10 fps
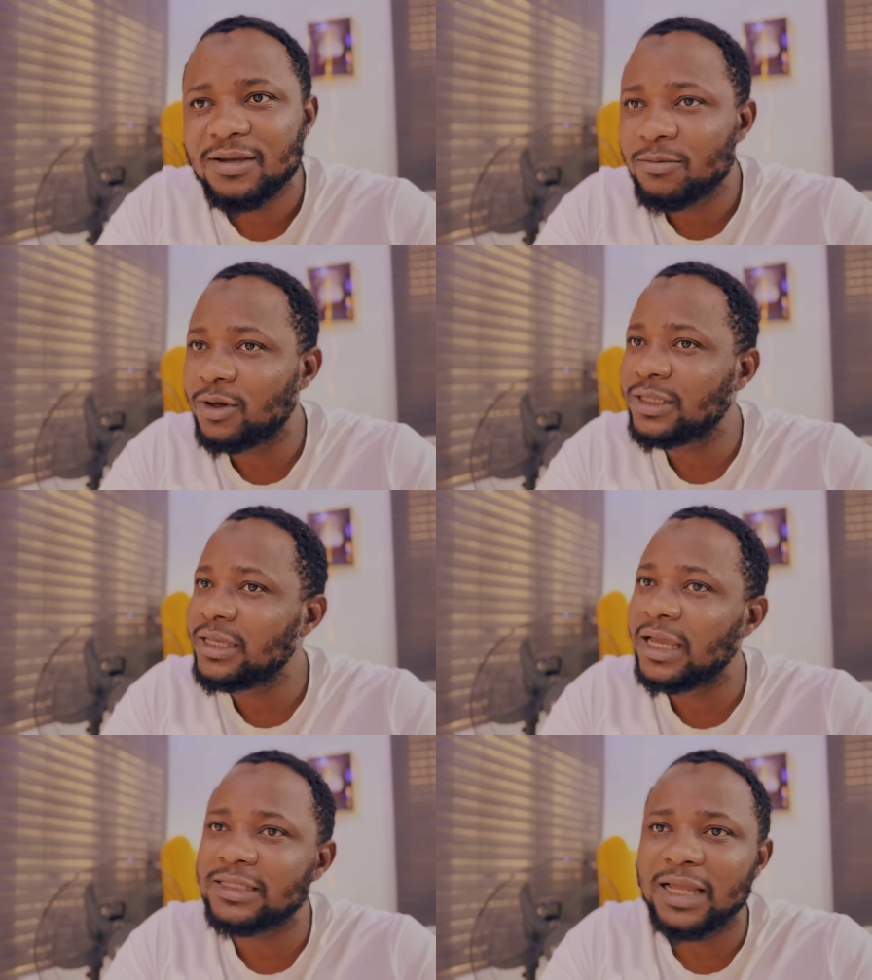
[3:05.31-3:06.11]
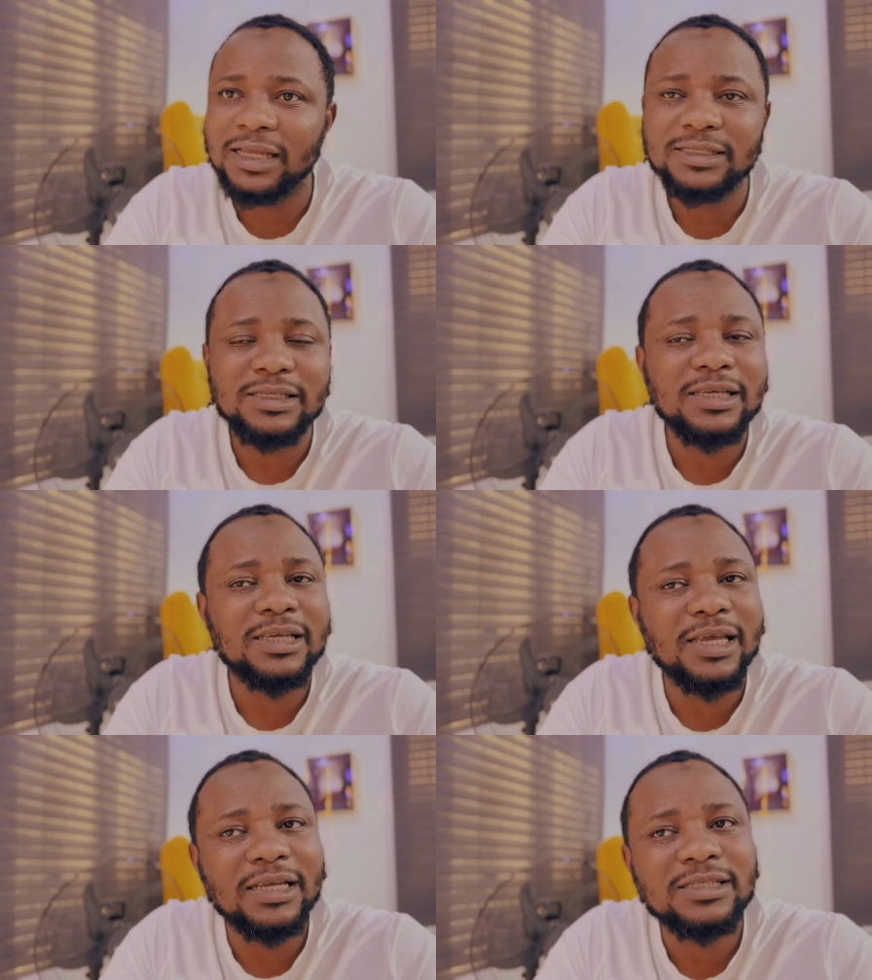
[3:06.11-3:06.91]
But yet, I still
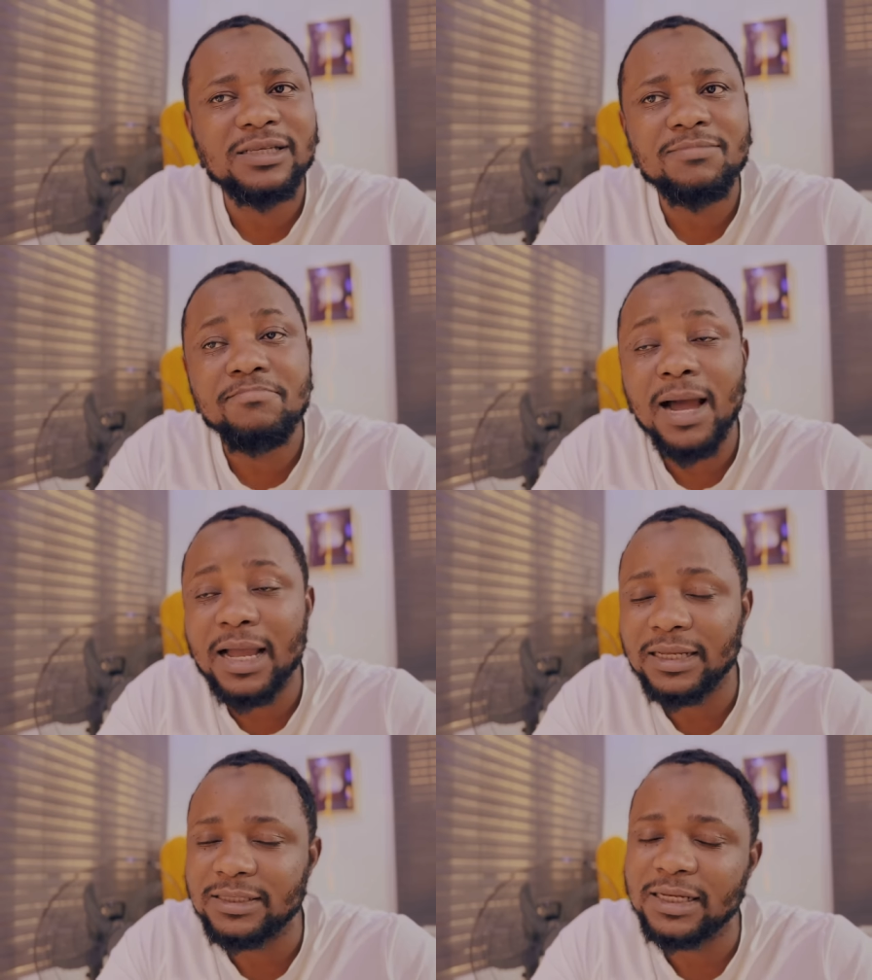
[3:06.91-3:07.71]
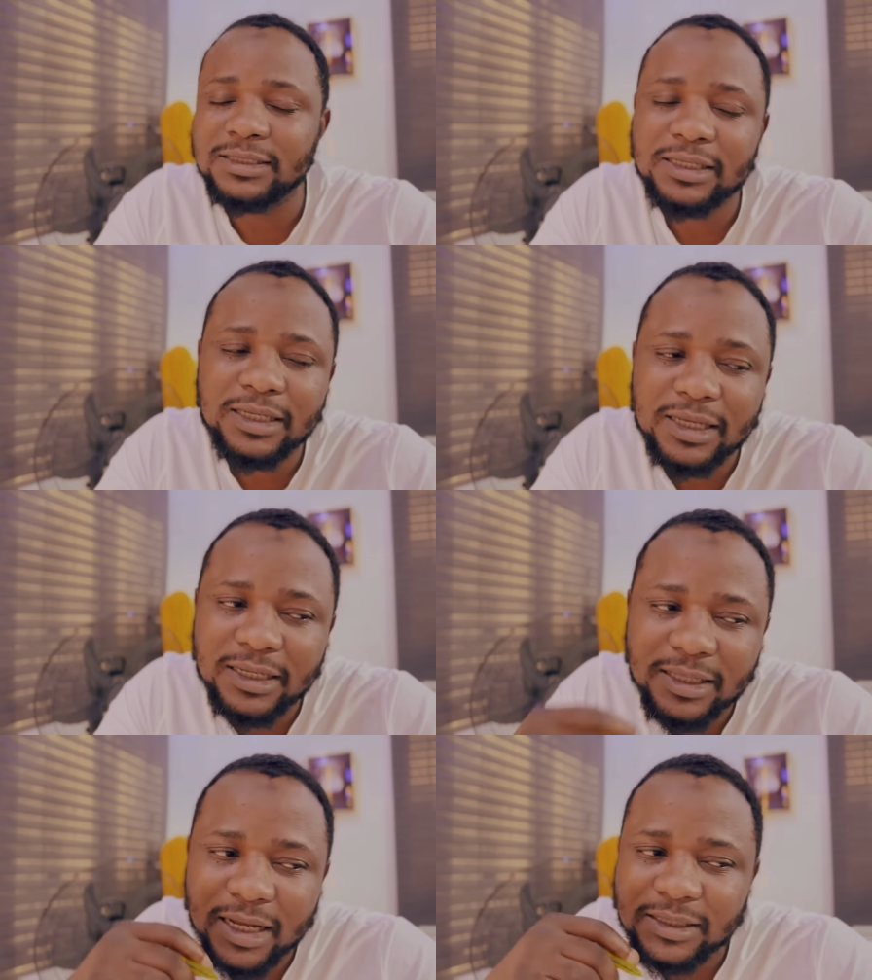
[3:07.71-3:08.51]
get mind. I still
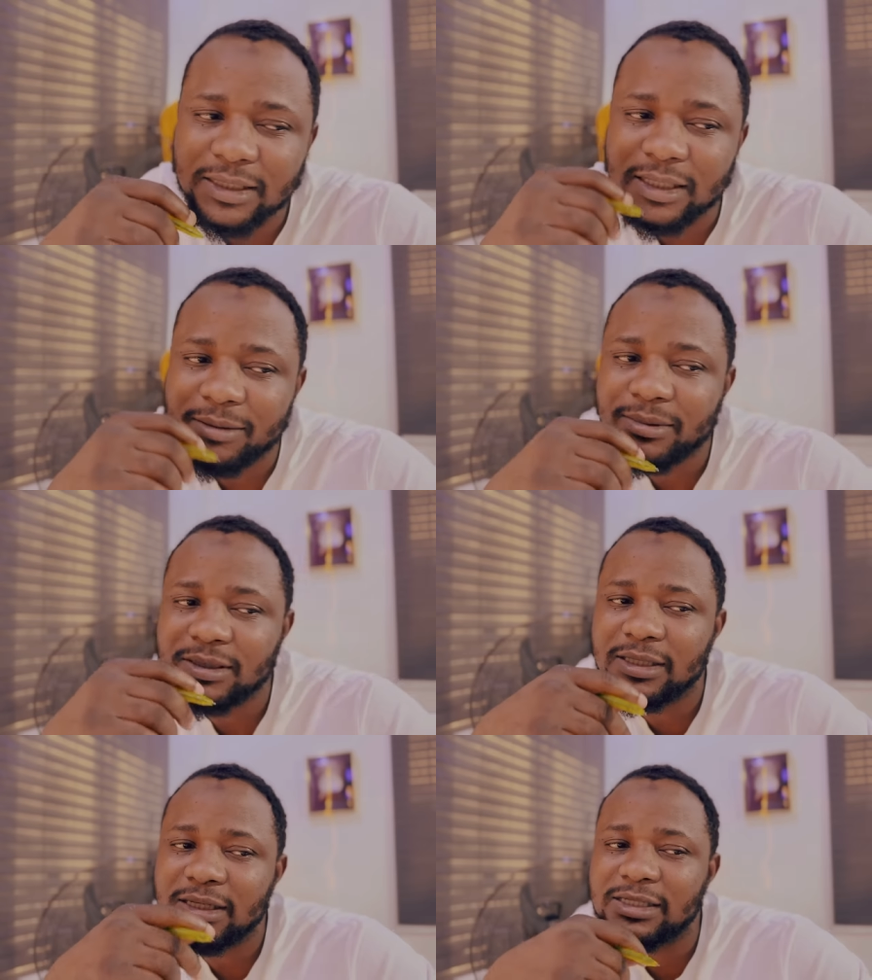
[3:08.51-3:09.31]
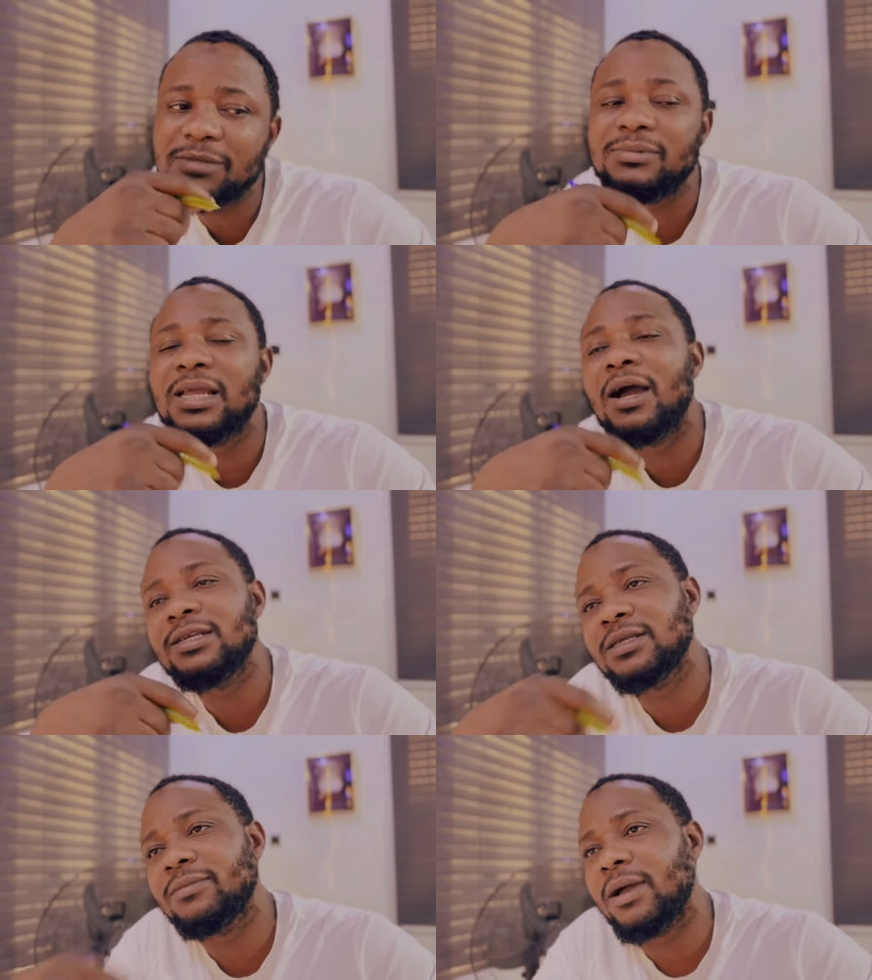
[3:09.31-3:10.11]
get that deep, deep down
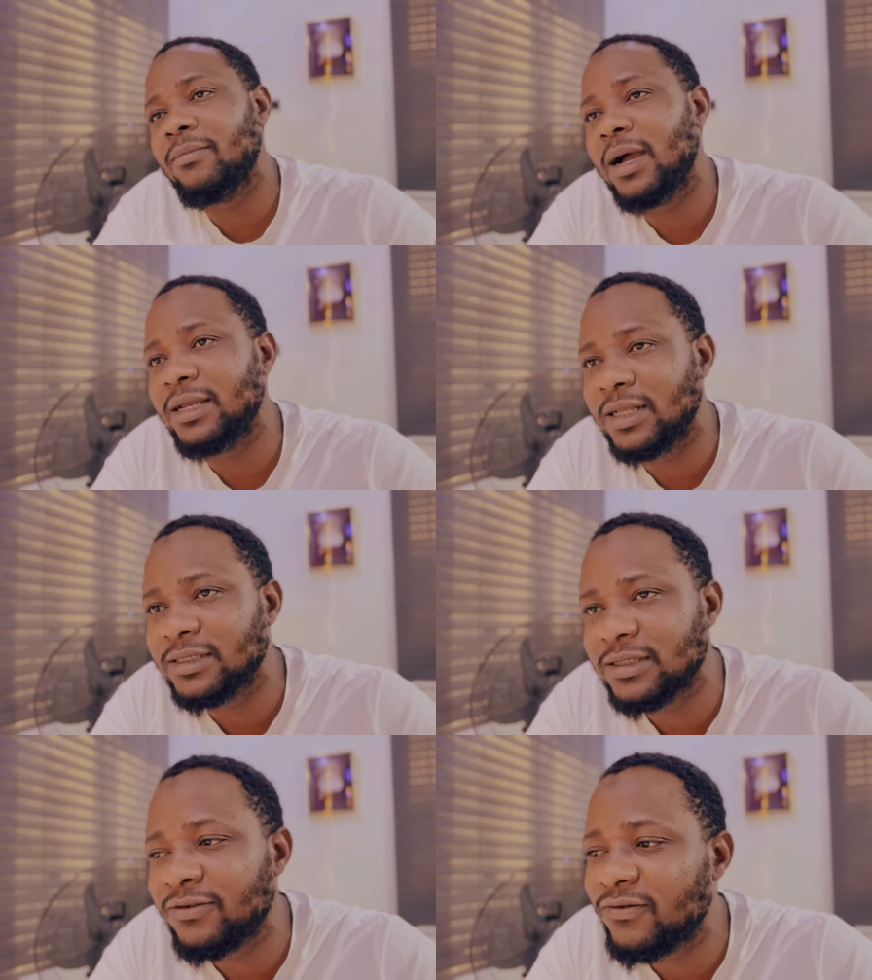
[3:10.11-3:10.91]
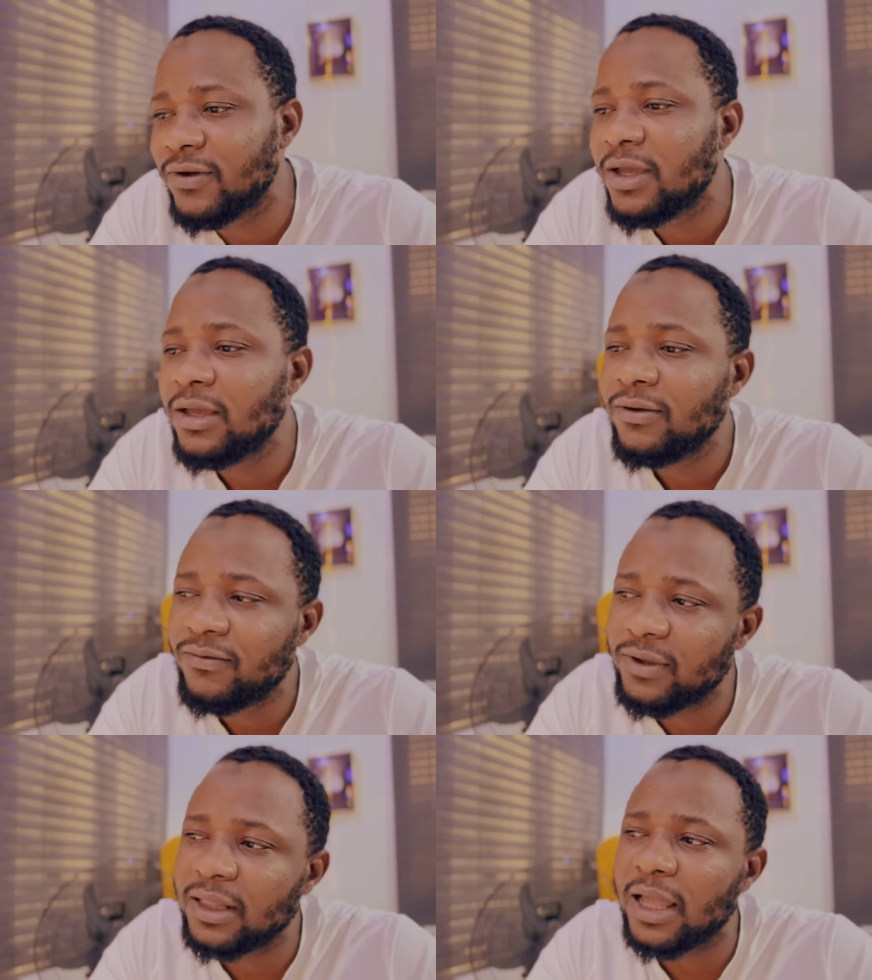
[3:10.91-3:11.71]
inside my mind. I still
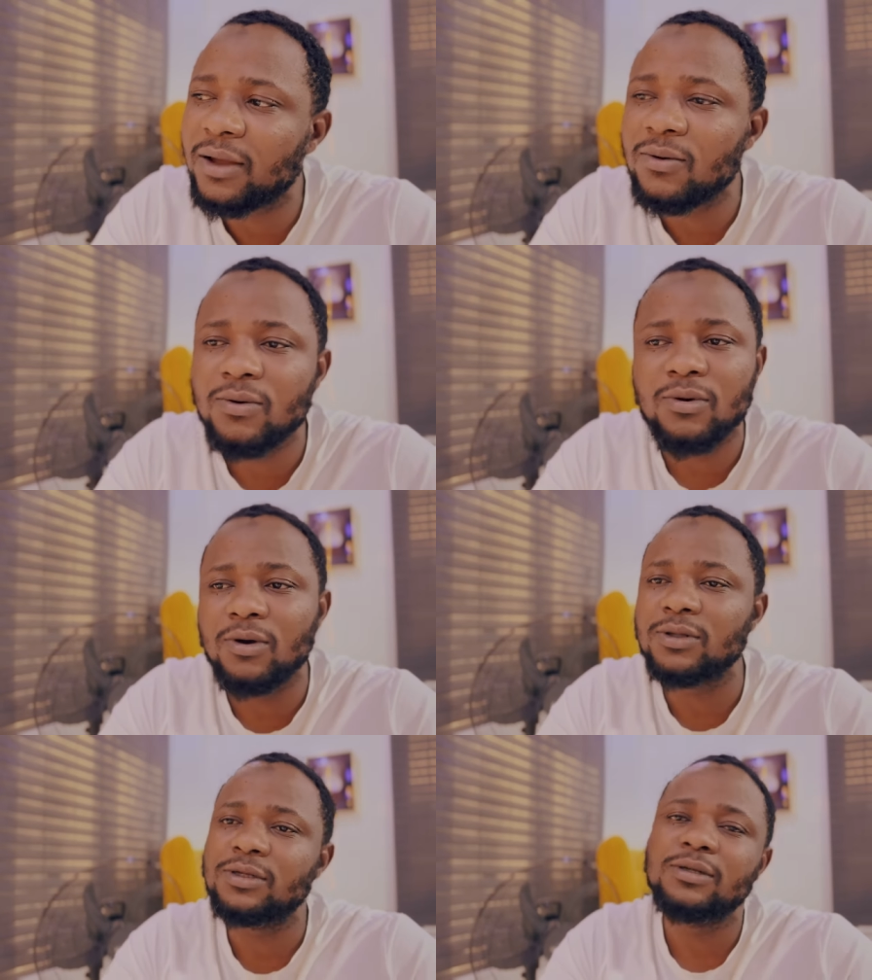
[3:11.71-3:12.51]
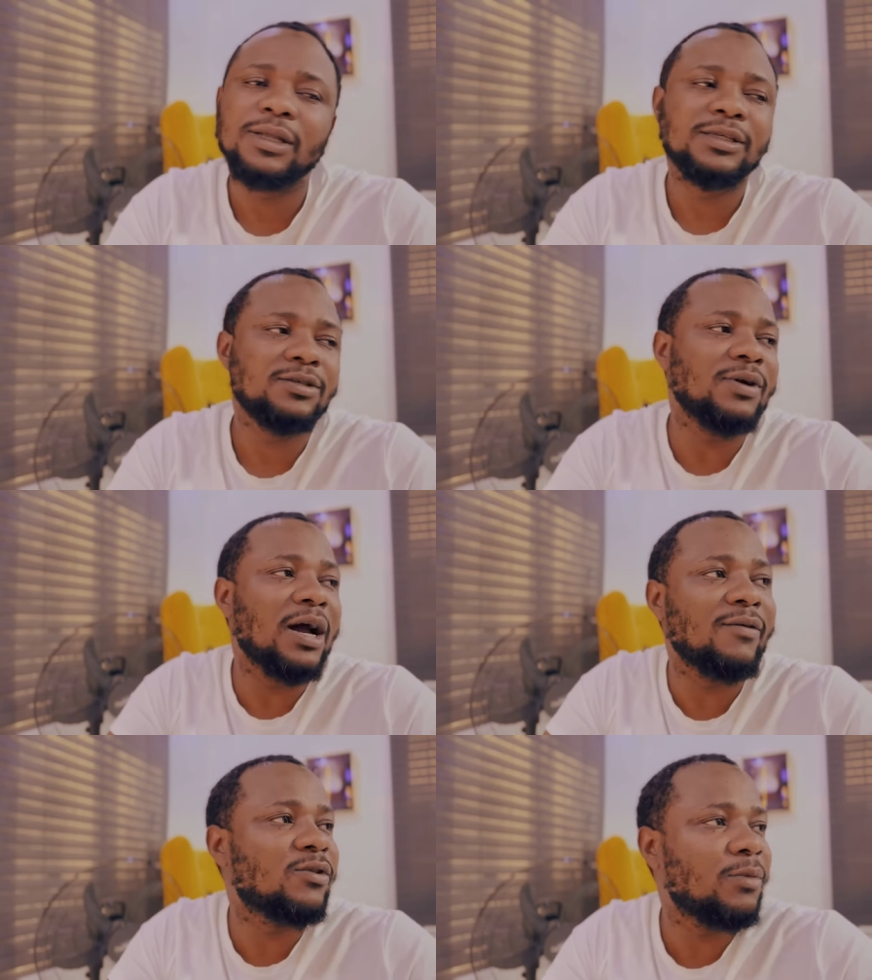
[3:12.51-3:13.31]
feel like, oh God, Nigeria
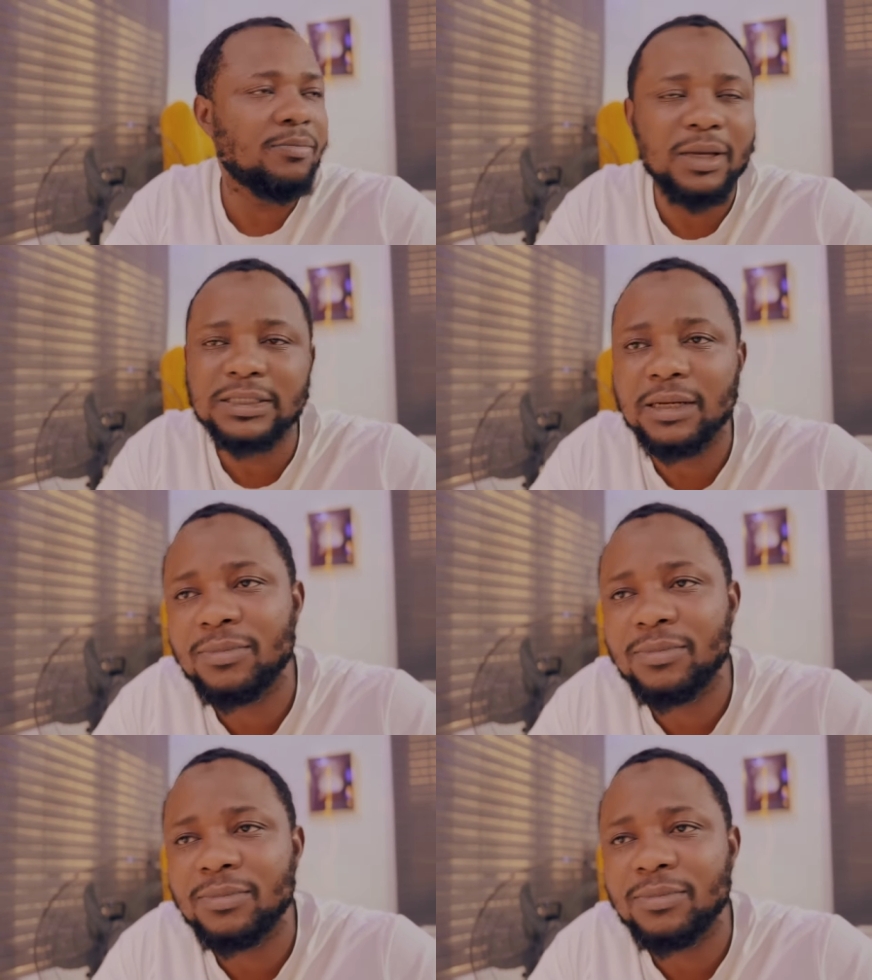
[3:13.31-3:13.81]
has to be better.